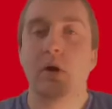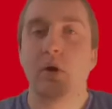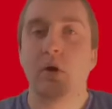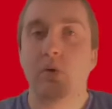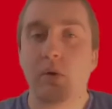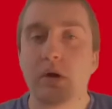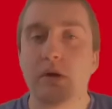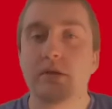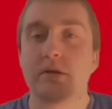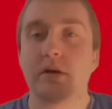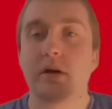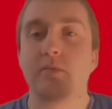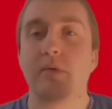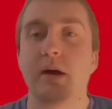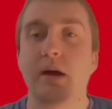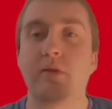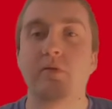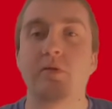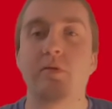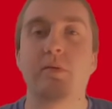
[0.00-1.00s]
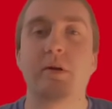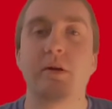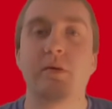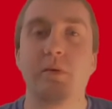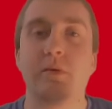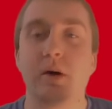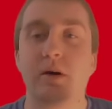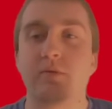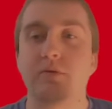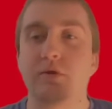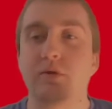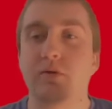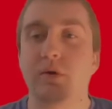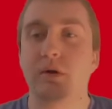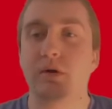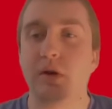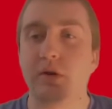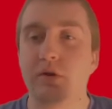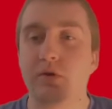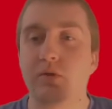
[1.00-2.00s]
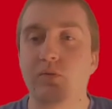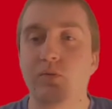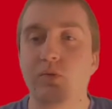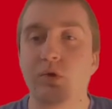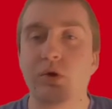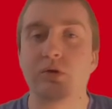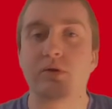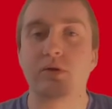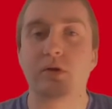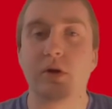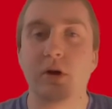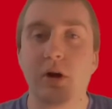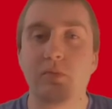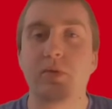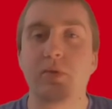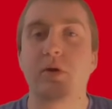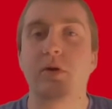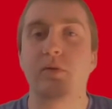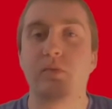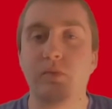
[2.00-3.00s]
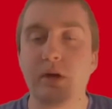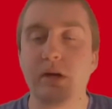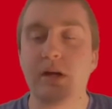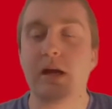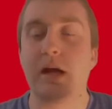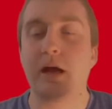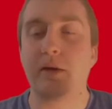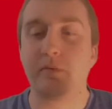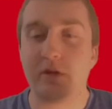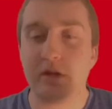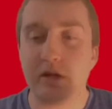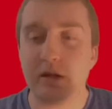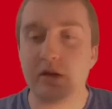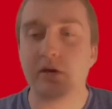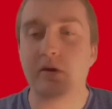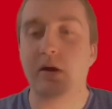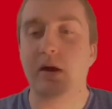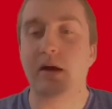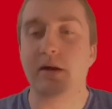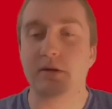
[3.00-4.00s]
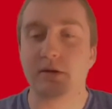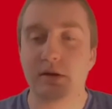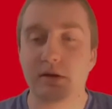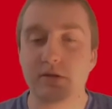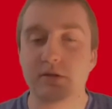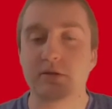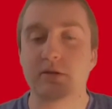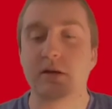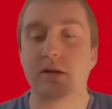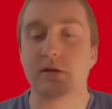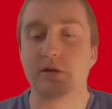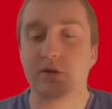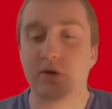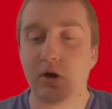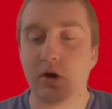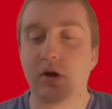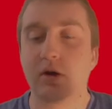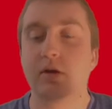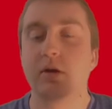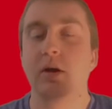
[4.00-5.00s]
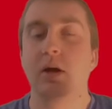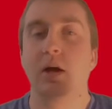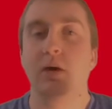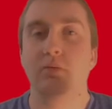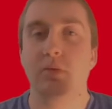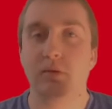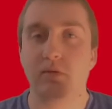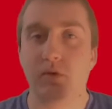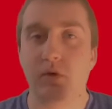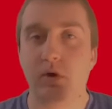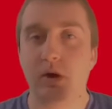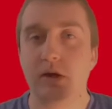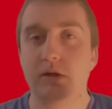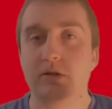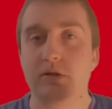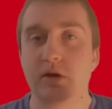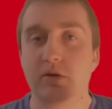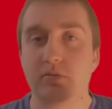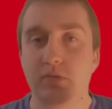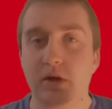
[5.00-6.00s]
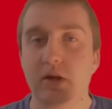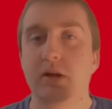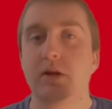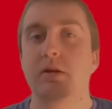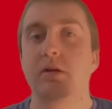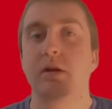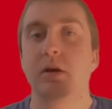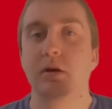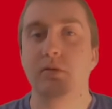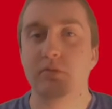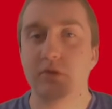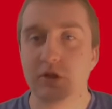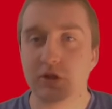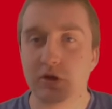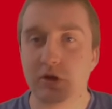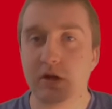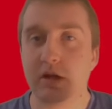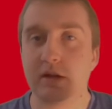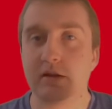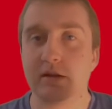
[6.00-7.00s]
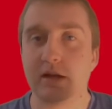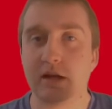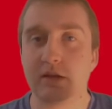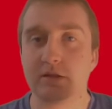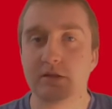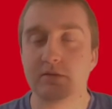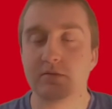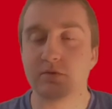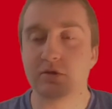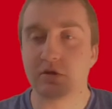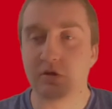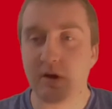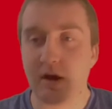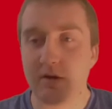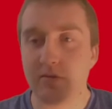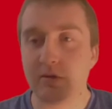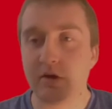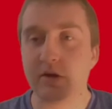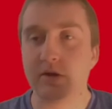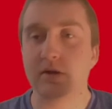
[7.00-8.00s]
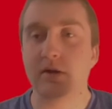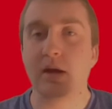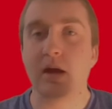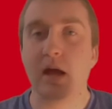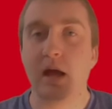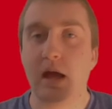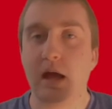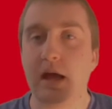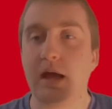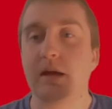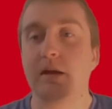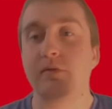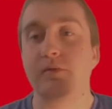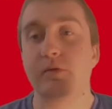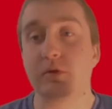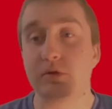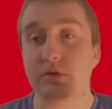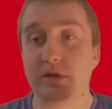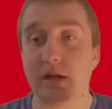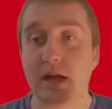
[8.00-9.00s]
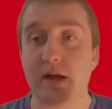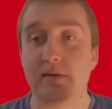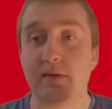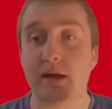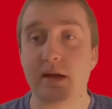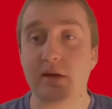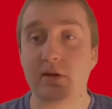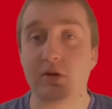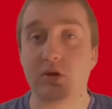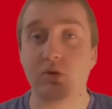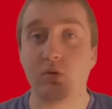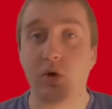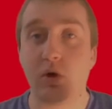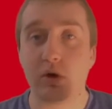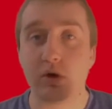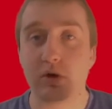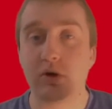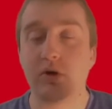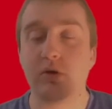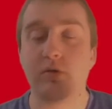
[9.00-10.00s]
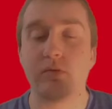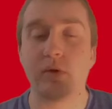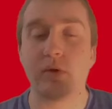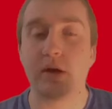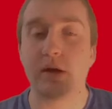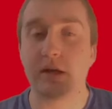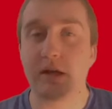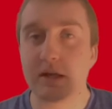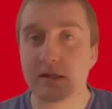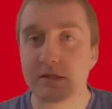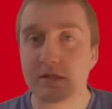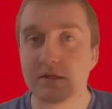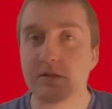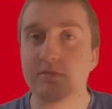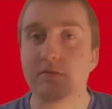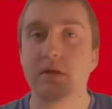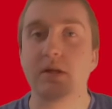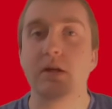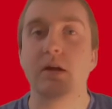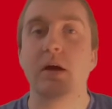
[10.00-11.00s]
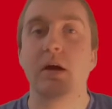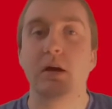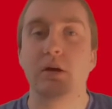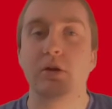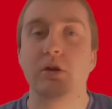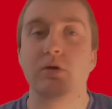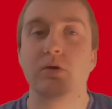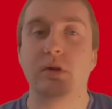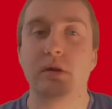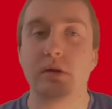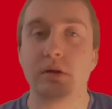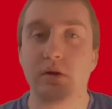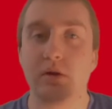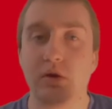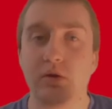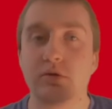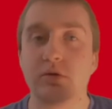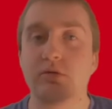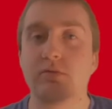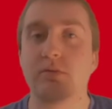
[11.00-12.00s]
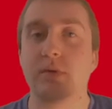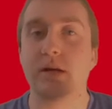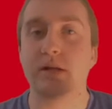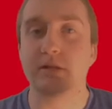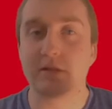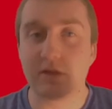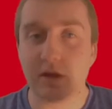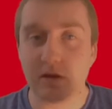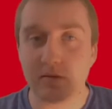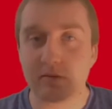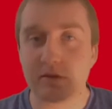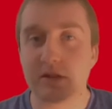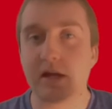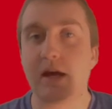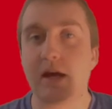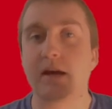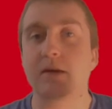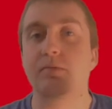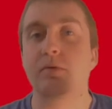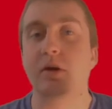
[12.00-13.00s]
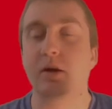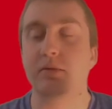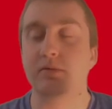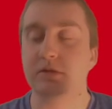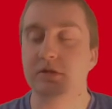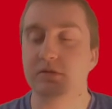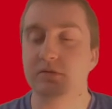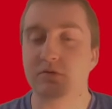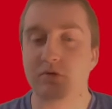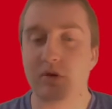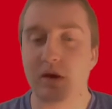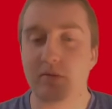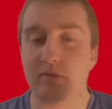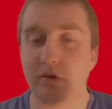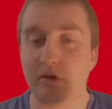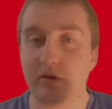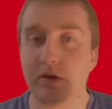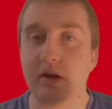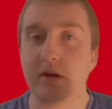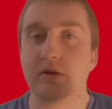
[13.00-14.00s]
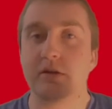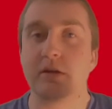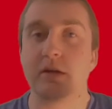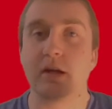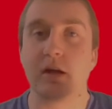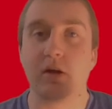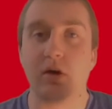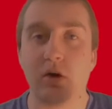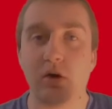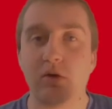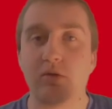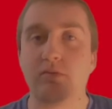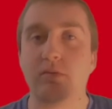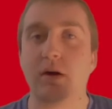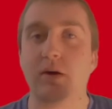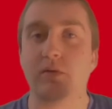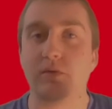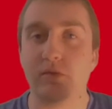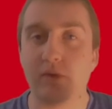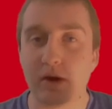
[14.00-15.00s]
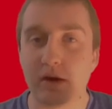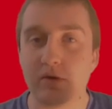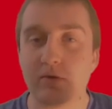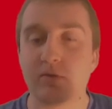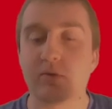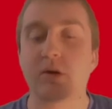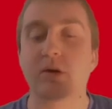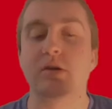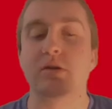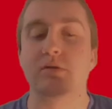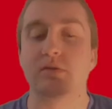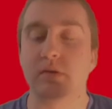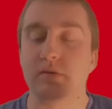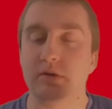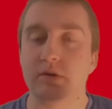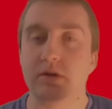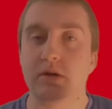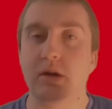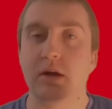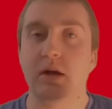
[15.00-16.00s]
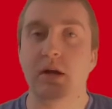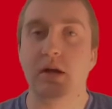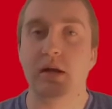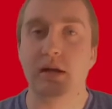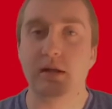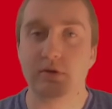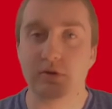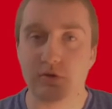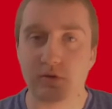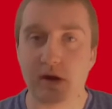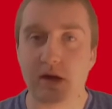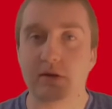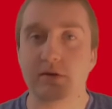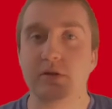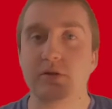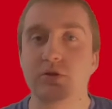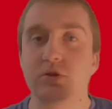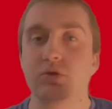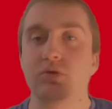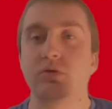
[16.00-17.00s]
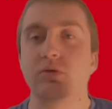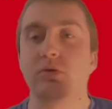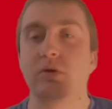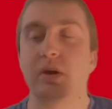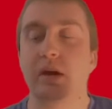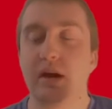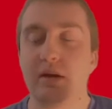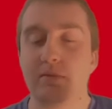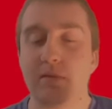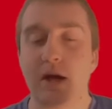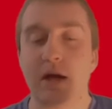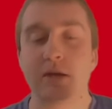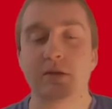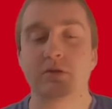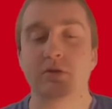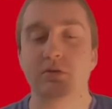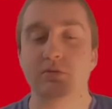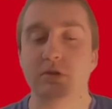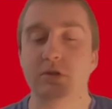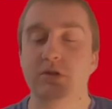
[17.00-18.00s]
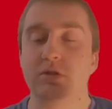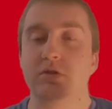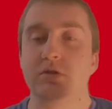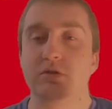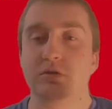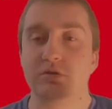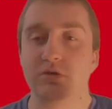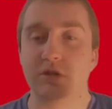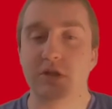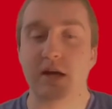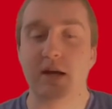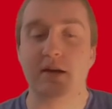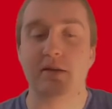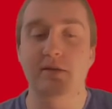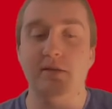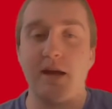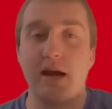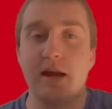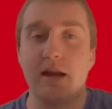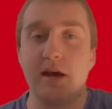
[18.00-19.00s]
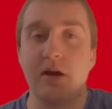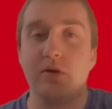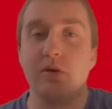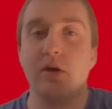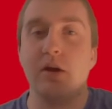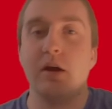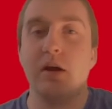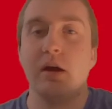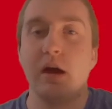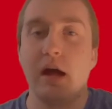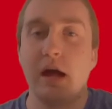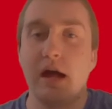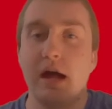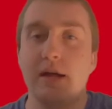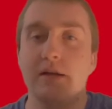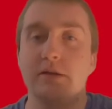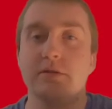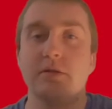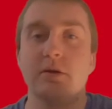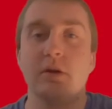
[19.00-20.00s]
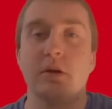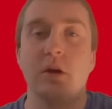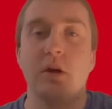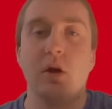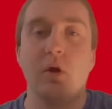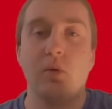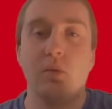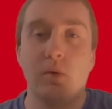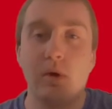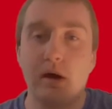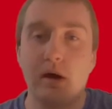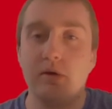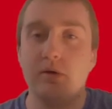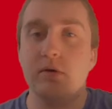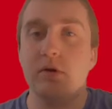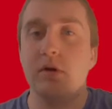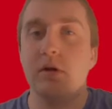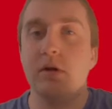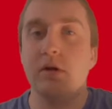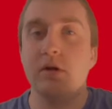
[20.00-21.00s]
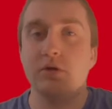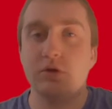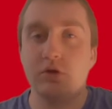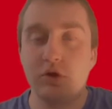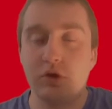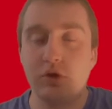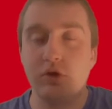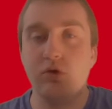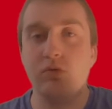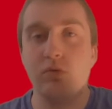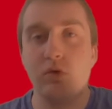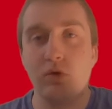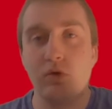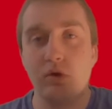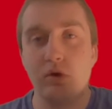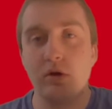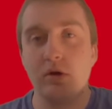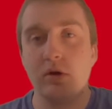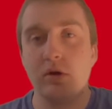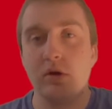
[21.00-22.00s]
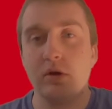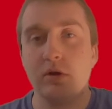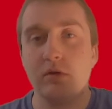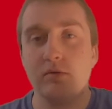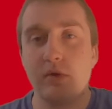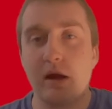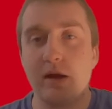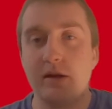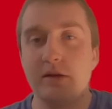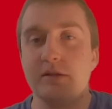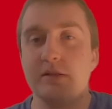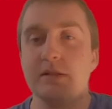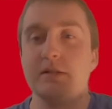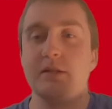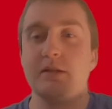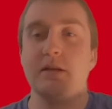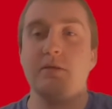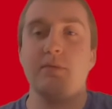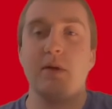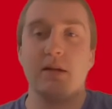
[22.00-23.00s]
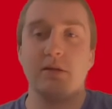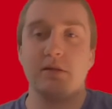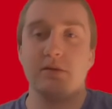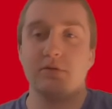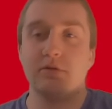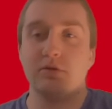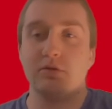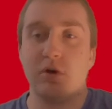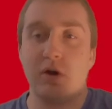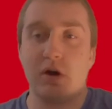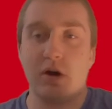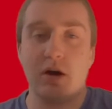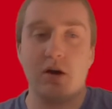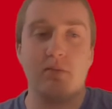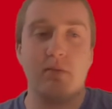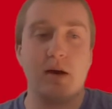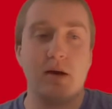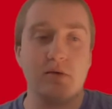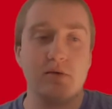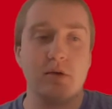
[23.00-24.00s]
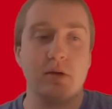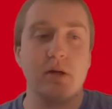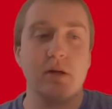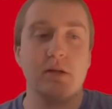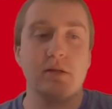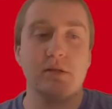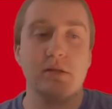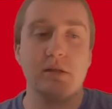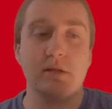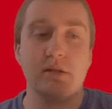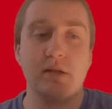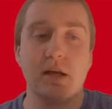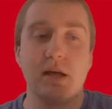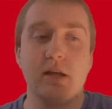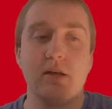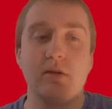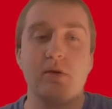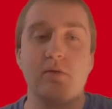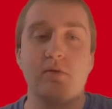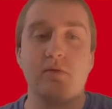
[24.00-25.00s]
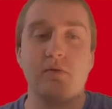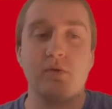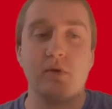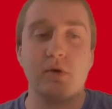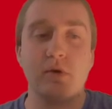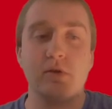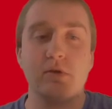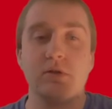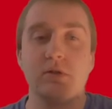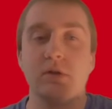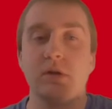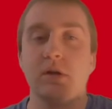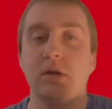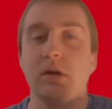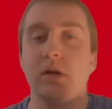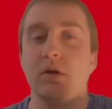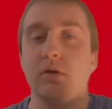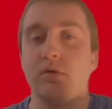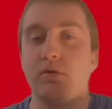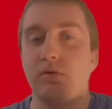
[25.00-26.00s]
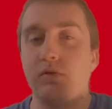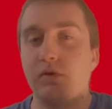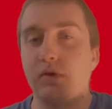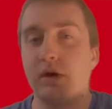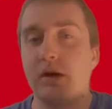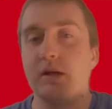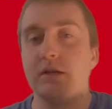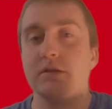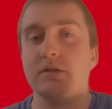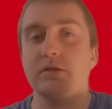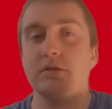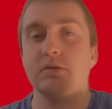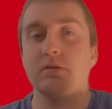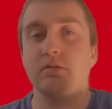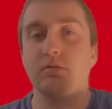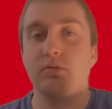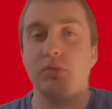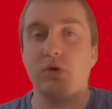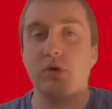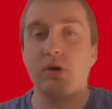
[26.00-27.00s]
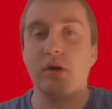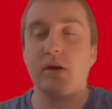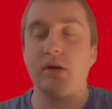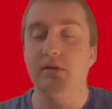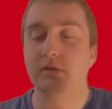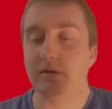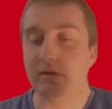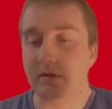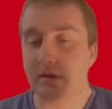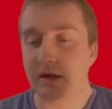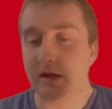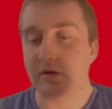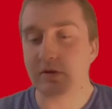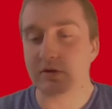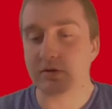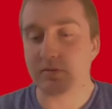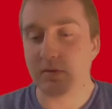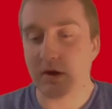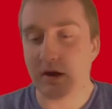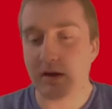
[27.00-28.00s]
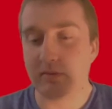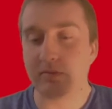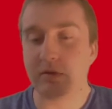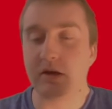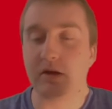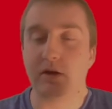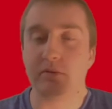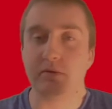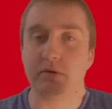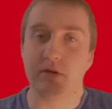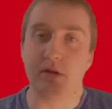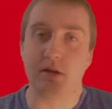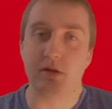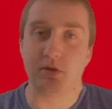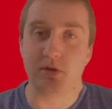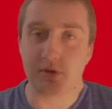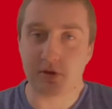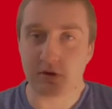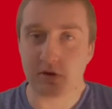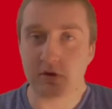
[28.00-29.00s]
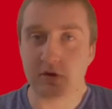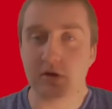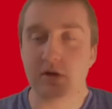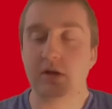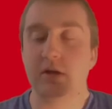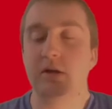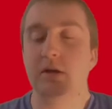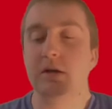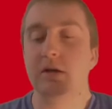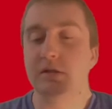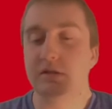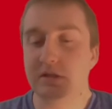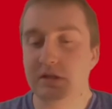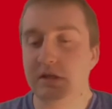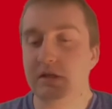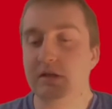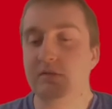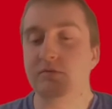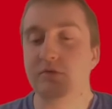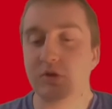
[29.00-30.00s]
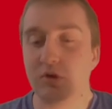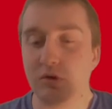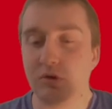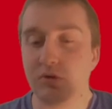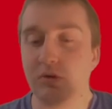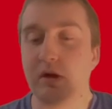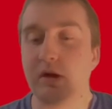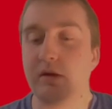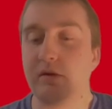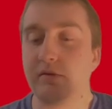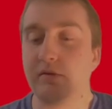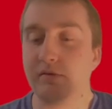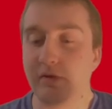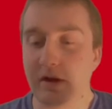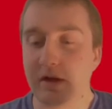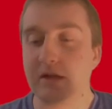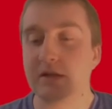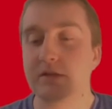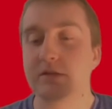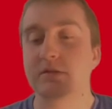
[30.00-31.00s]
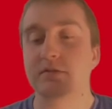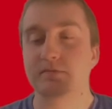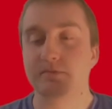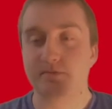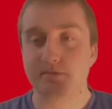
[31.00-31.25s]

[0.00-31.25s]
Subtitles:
What is up, everybody? Welcome to another World Cup recap here on Touchline Talk. Before I jump in, be sure to hit that subscribe button. And if you scan that QR code right next to me, you can go to my Substack, become a subscriber there to get all of my written work delivered directly to your inbox. So be sure to check that out as well. Two more round of 16 matchups to talk about today. The first, France booking their spot, becoming the third team to advance.